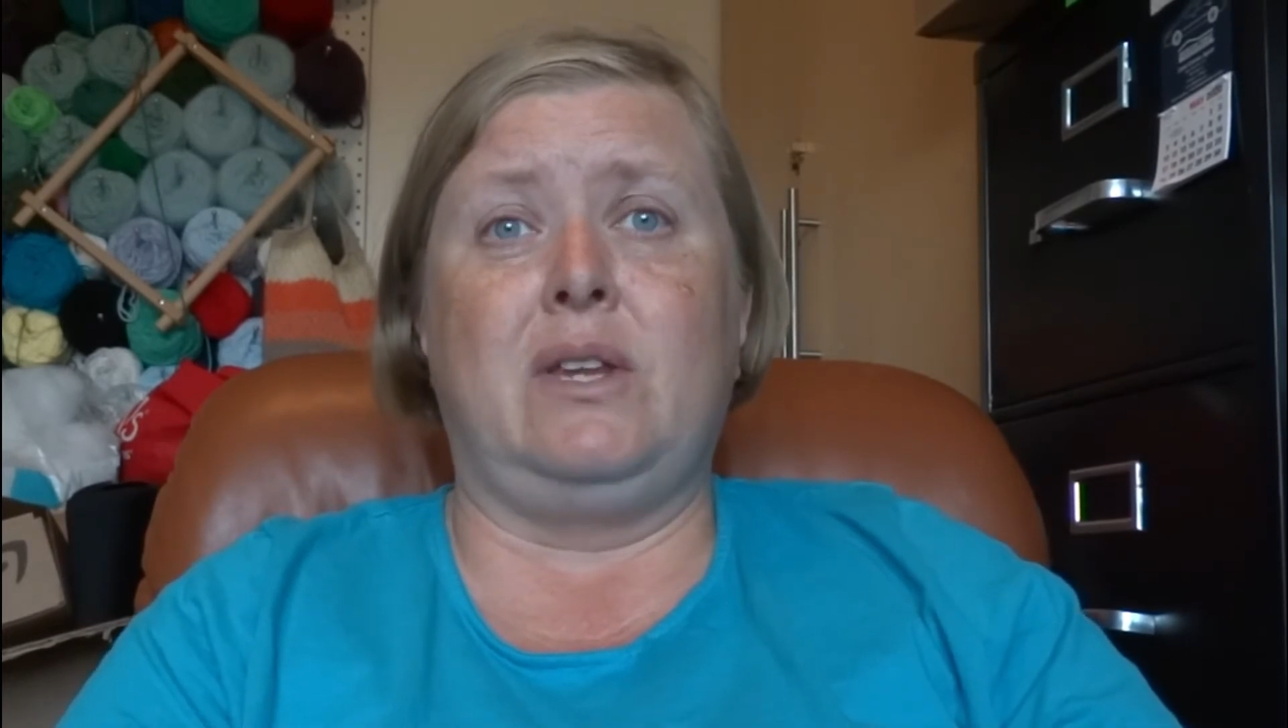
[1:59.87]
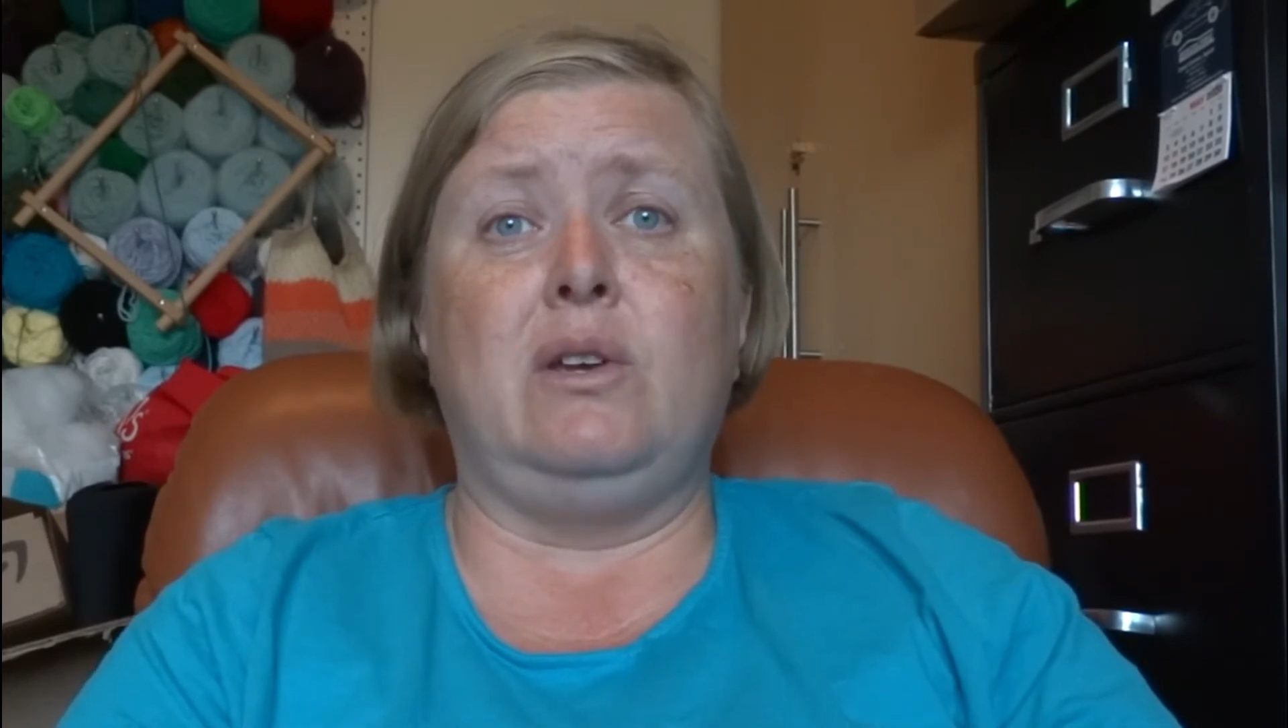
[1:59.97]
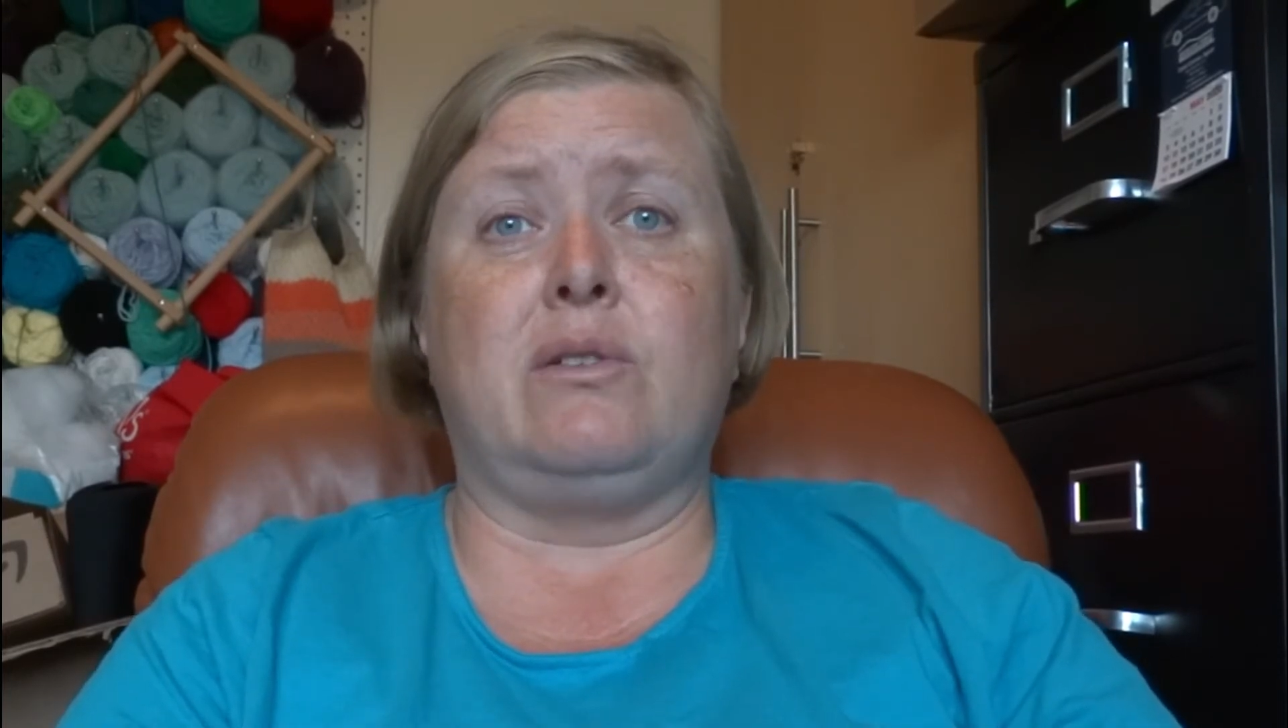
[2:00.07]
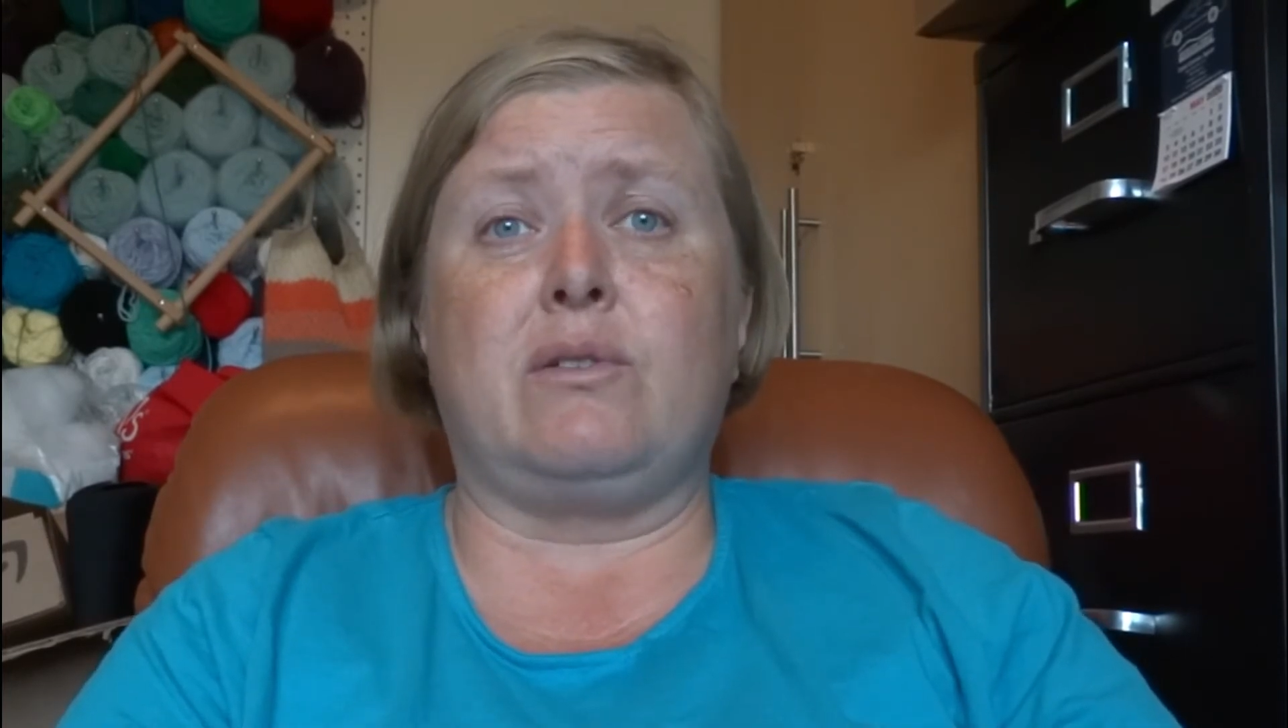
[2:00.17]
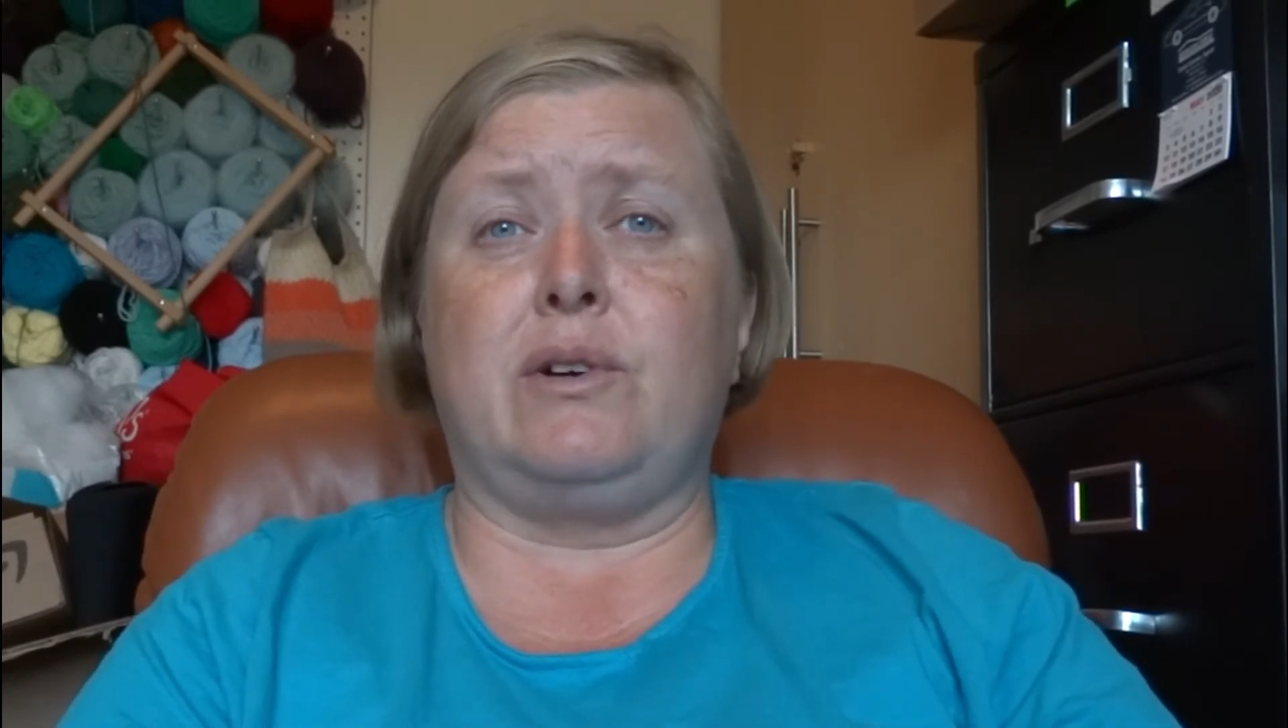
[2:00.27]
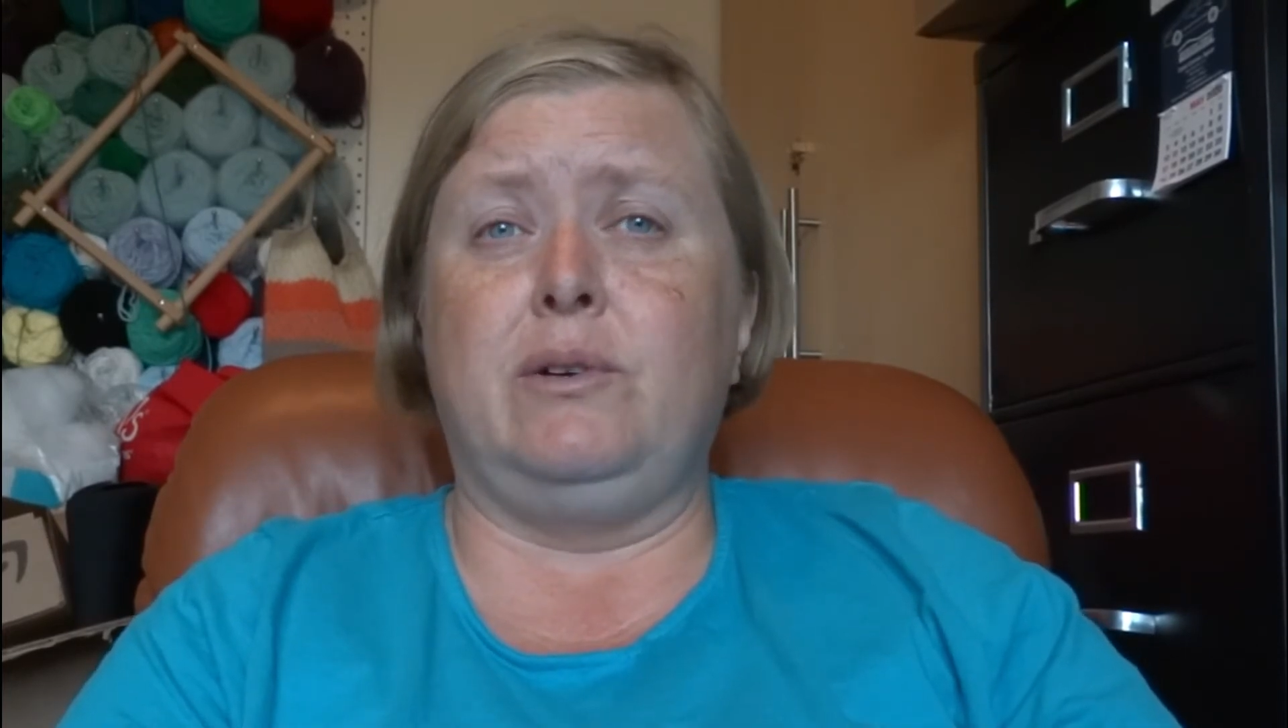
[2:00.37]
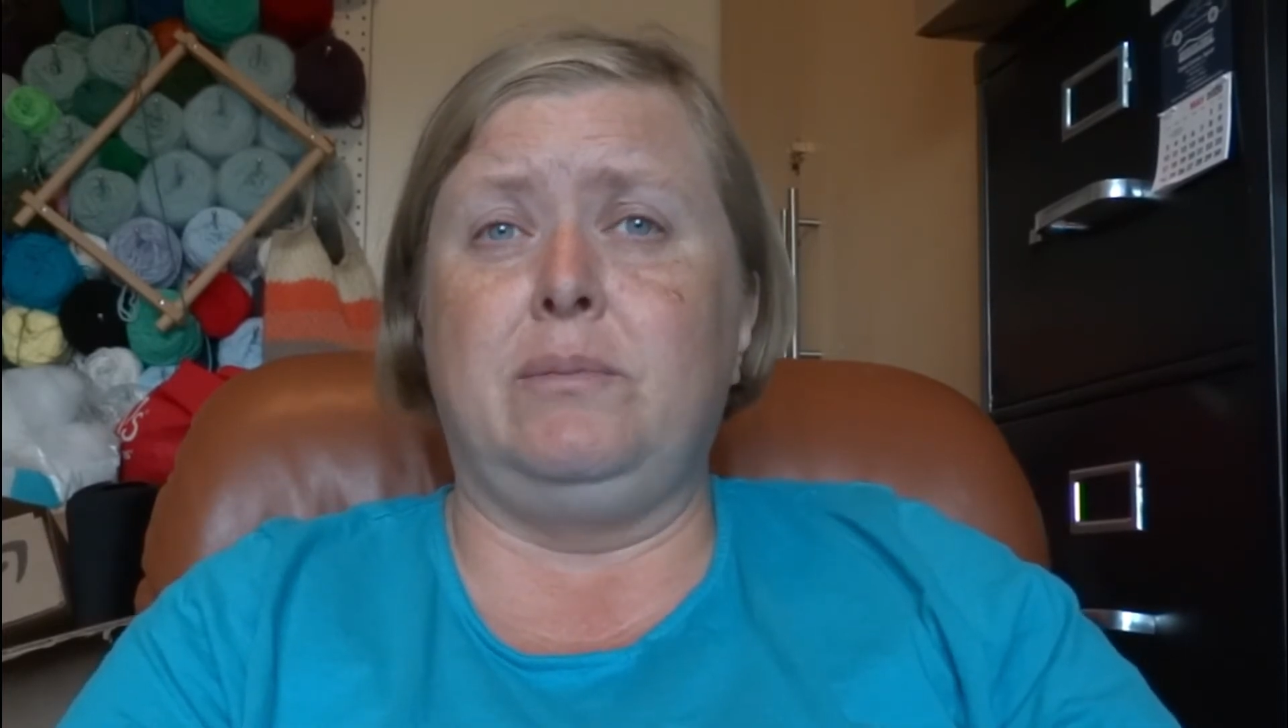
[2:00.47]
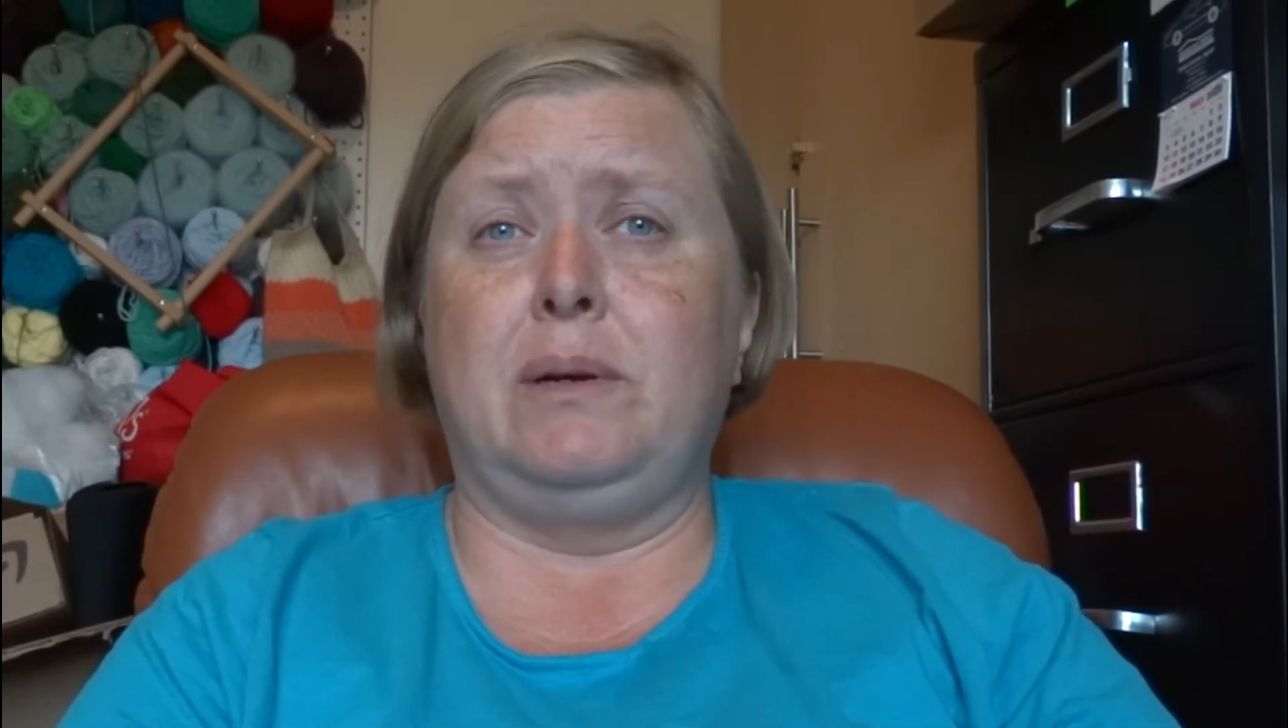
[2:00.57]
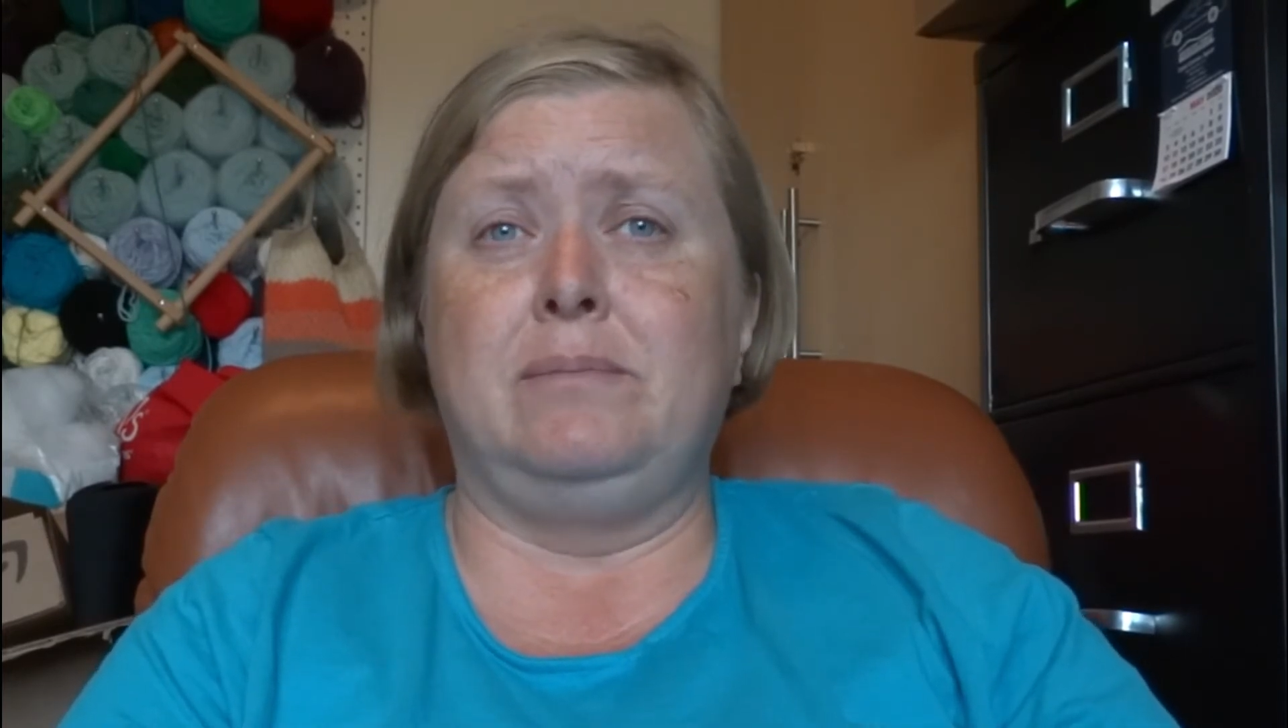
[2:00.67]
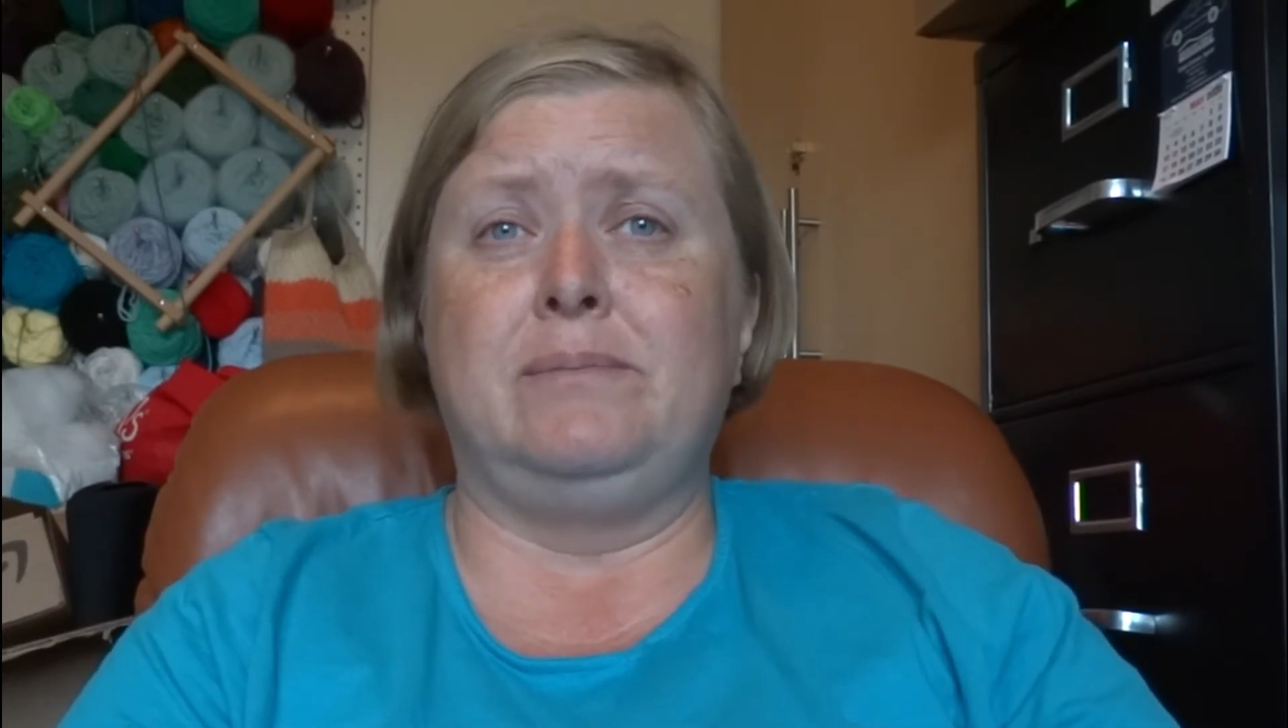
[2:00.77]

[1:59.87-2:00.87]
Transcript: youth group,